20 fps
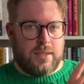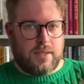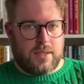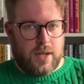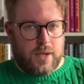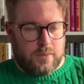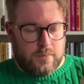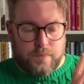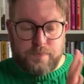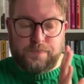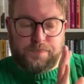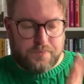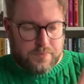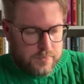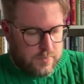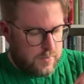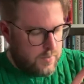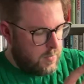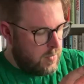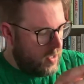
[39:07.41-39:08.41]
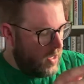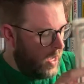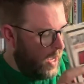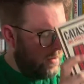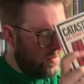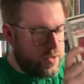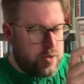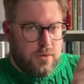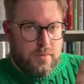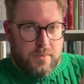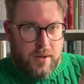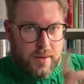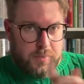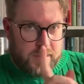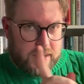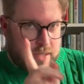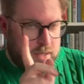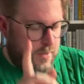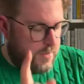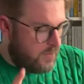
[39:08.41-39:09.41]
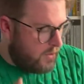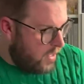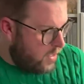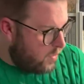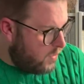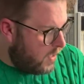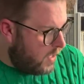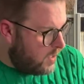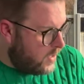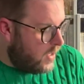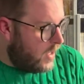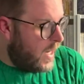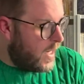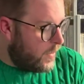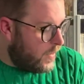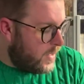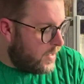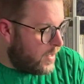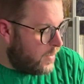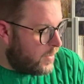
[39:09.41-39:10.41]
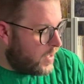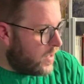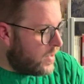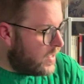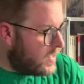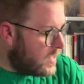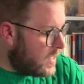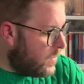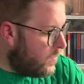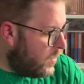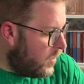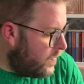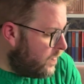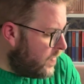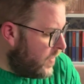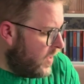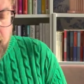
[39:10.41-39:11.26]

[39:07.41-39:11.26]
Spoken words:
So I have to remind myself of that quite a lot. Anyway, there we go, there's that one.